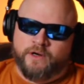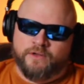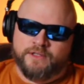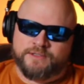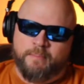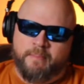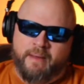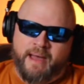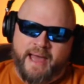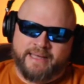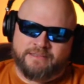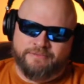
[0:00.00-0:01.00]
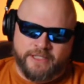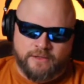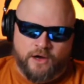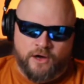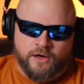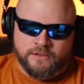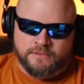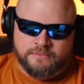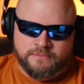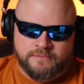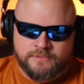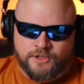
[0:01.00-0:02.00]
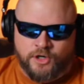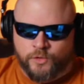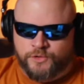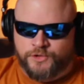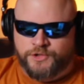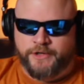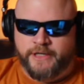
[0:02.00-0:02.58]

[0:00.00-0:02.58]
massively long cold streak.